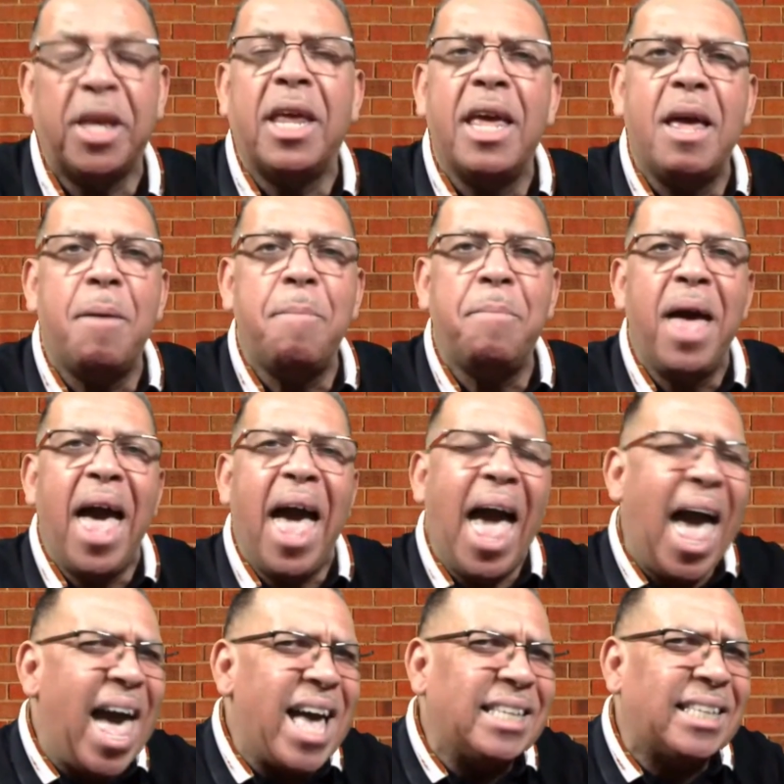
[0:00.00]
him
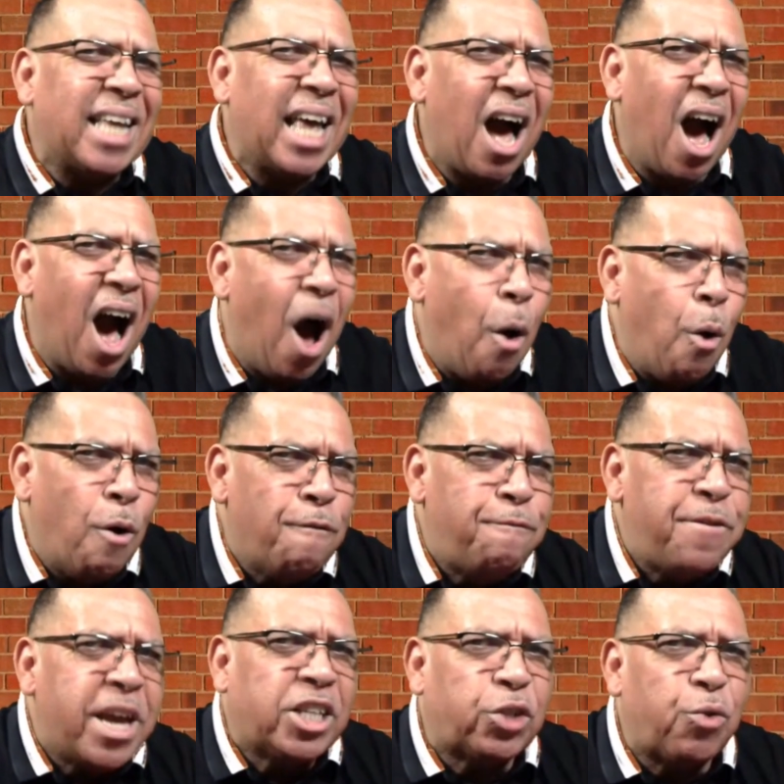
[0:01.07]
as our
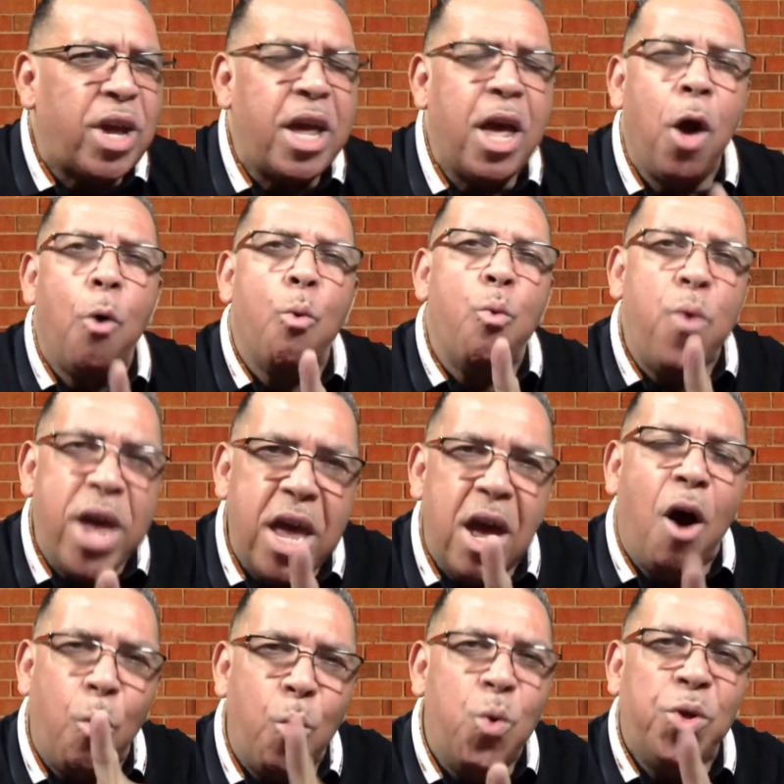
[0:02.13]
victory, we are
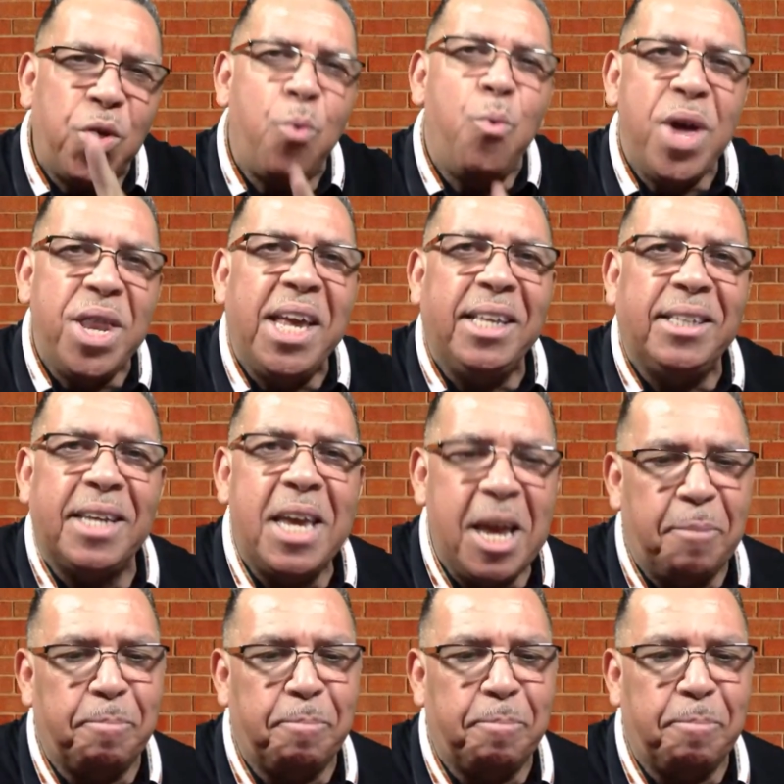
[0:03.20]
on the winning team.